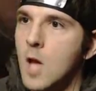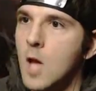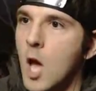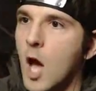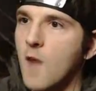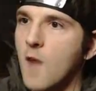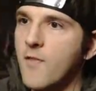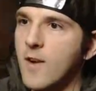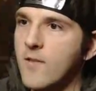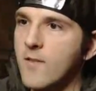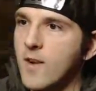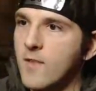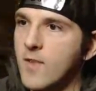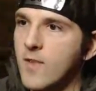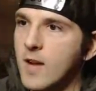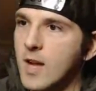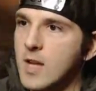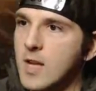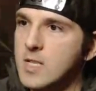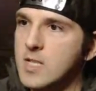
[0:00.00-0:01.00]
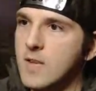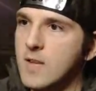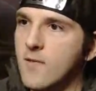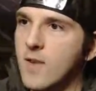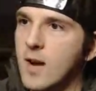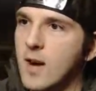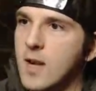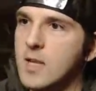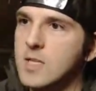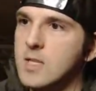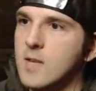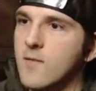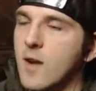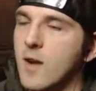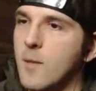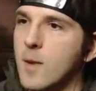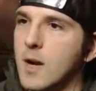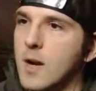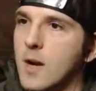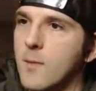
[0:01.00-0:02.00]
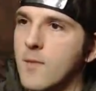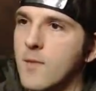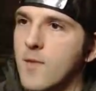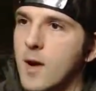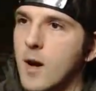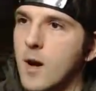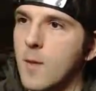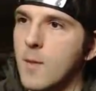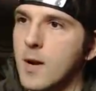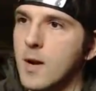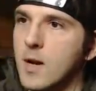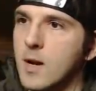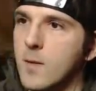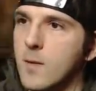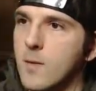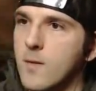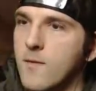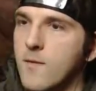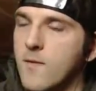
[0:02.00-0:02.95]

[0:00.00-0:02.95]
Oh, fuck, fuck, fuck, I got some fire, I got some fire. Oh my god, I'm on fire. Oh my god, I'm on